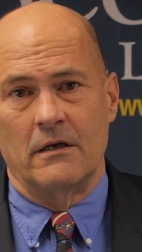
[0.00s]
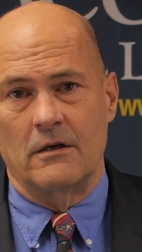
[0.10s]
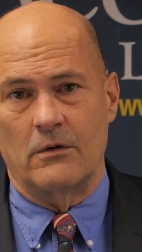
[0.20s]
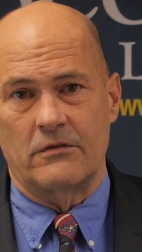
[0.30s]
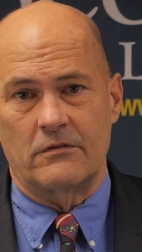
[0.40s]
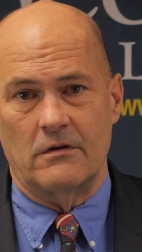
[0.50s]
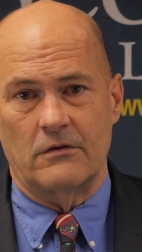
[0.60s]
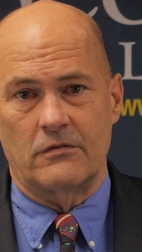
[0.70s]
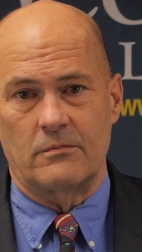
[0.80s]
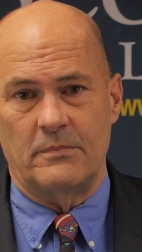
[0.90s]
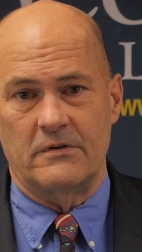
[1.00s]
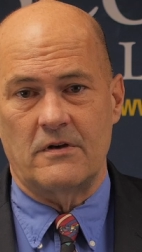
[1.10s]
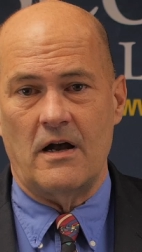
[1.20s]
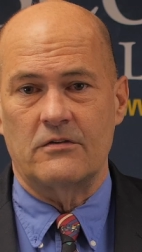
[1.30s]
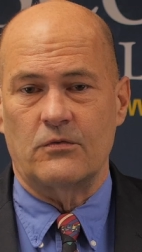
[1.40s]
you know, there's, there's
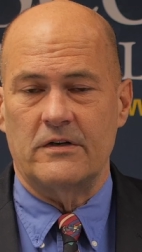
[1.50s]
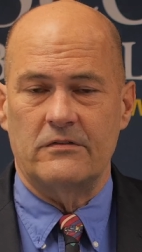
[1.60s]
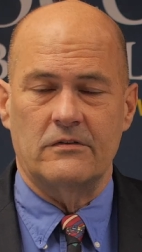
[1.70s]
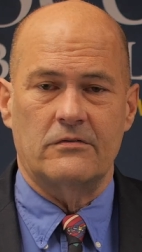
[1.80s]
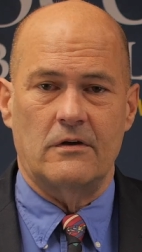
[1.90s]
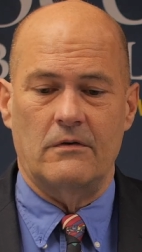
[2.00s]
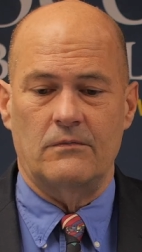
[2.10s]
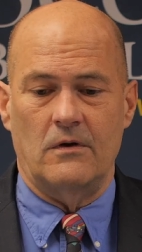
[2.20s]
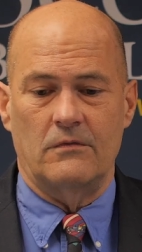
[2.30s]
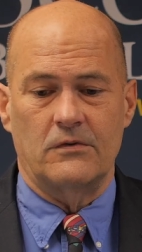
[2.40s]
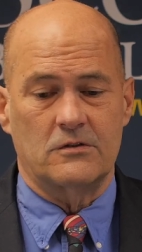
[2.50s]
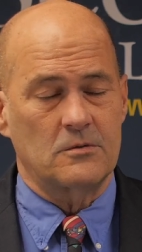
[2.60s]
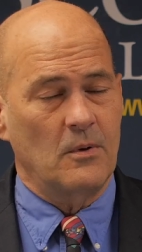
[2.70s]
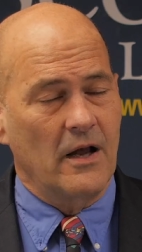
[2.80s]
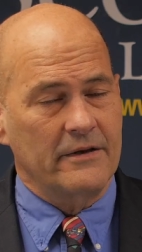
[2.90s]
besides reasons of, of
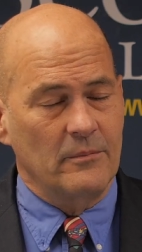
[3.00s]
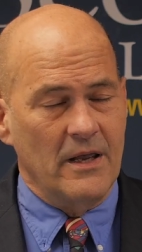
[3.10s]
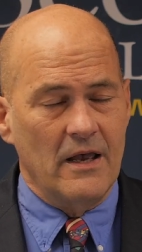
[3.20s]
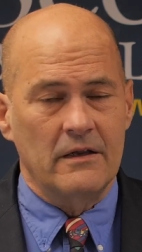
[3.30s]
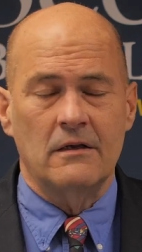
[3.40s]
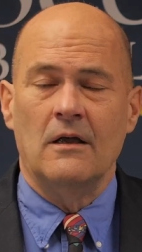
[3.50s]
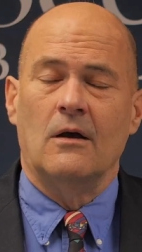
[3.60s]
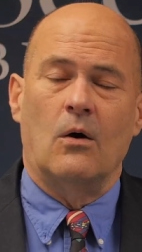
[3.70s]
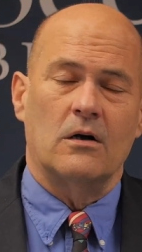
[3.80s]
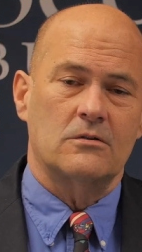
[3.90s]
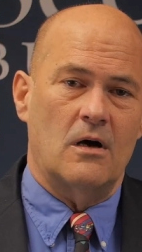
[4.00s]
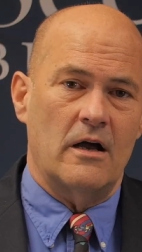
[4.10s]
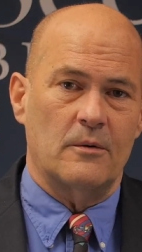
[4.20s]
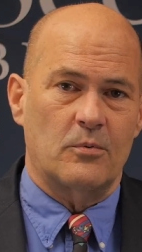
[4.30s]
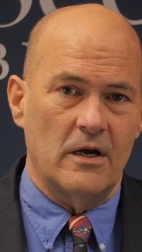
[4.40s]
supply and demand, also
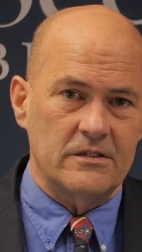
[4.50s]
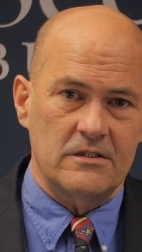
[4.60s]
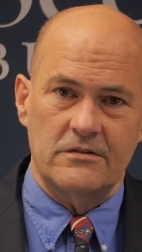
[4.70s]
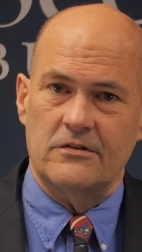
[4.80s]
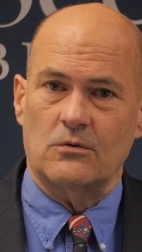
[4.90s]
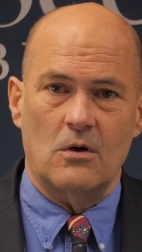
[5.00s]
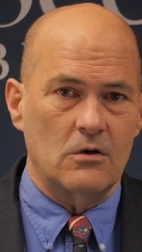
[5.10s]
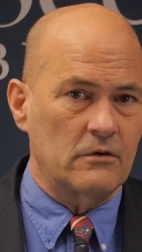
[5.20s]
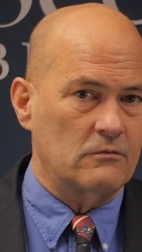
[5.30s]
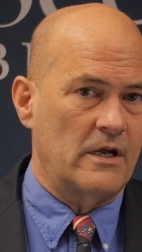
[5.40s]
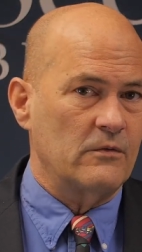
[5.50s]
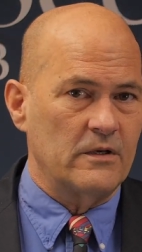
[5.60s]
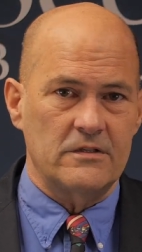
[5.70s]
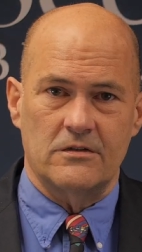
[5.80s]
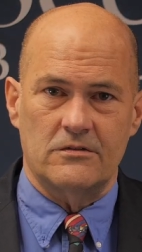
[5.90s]
higher prices. These are all good, great
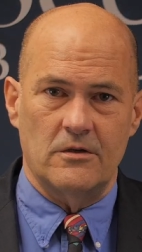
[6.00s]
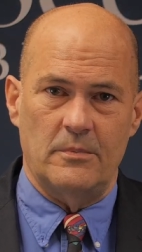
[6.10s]
reasons to